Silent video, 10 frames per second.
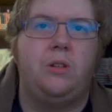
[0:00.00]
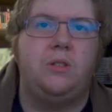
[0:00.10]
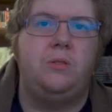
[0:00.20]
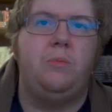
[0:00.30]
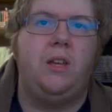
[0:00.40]

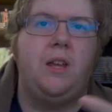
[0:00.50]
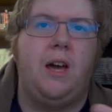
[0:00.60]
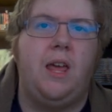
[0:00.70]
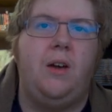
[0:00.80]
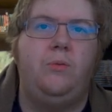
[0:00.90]
because you might
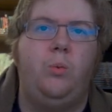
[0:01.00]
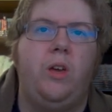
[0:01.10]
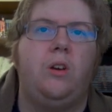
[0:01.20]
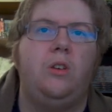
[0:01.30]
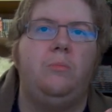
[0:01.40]
not have
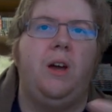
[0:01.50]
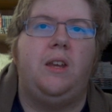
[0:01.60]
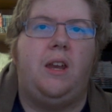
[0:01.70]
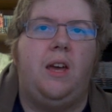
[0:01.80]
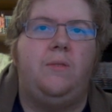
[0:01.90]
wing or you might
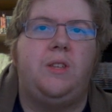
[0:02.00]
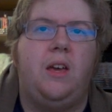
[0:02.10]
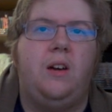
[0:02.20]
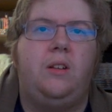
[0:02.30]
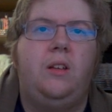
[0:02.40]
not have
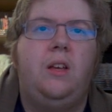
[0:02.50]
tail.